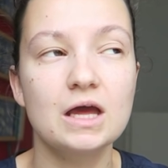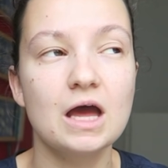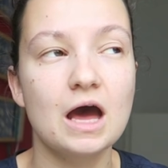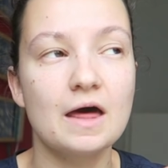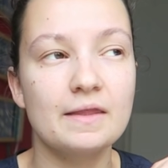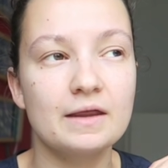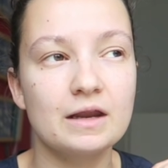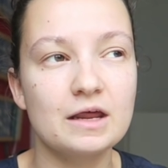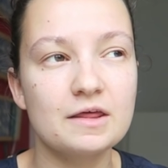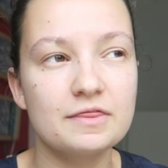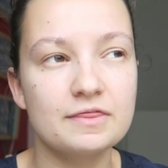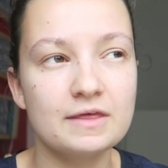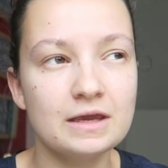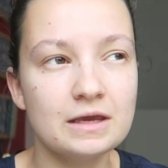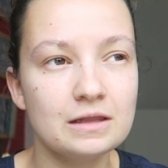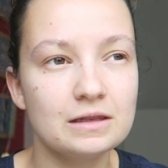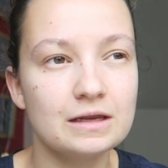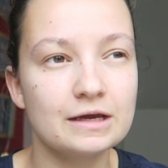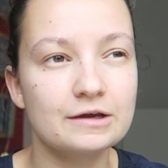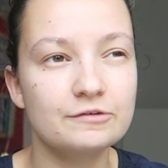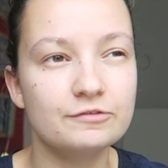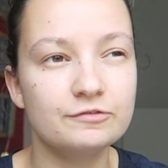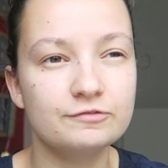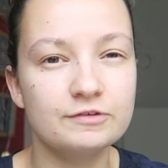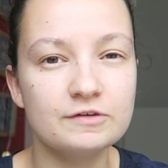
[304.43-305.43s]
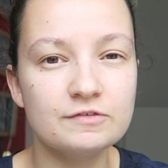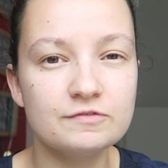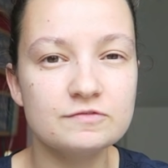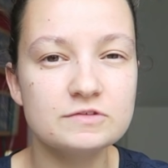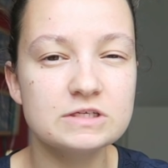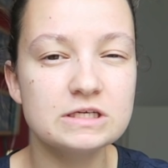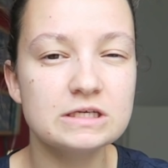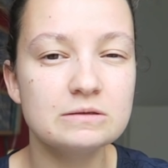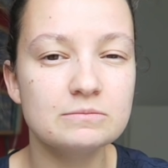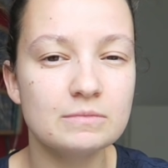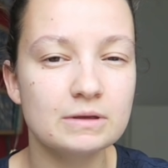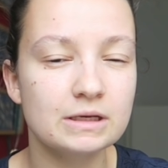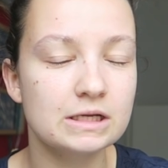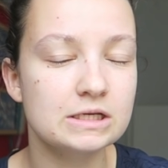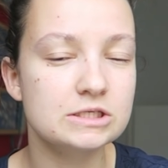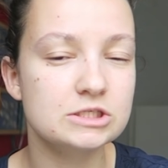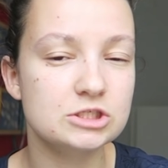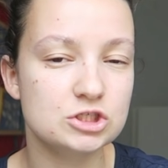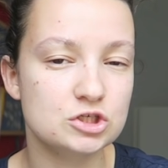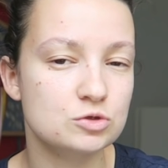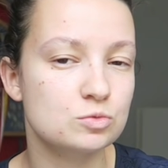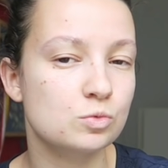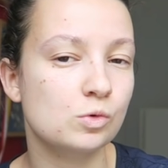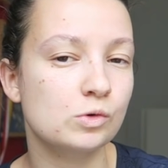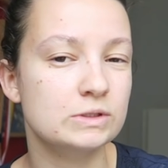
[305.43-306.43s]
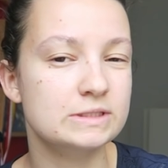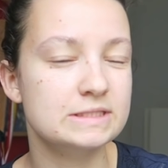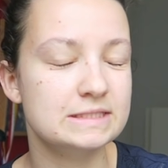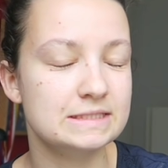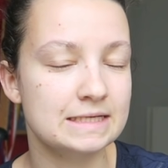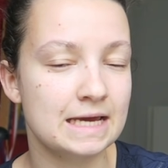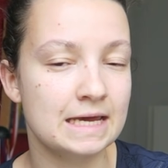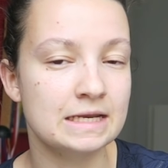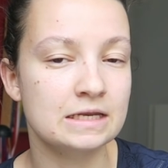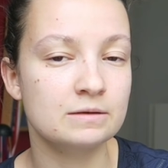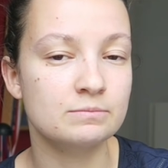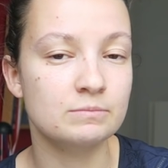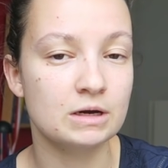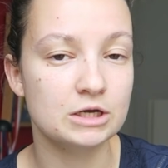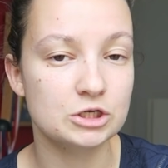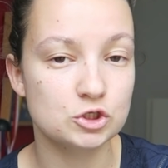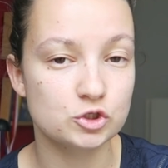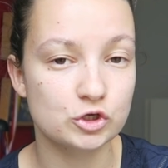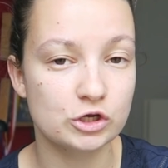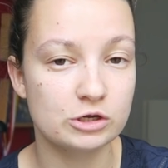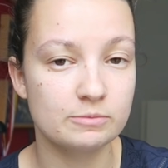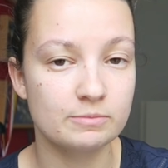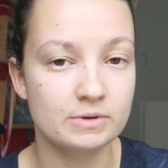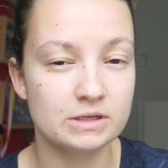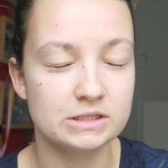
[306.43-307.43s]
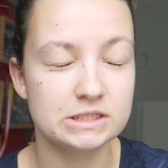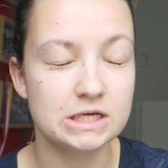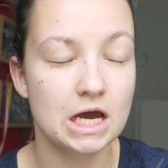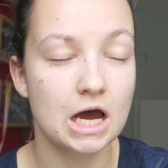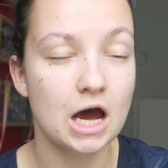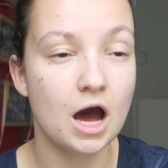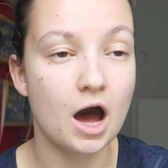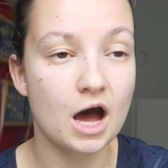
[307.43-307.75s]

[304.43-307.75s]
and then I think like 15 minutes towards the end of my treatment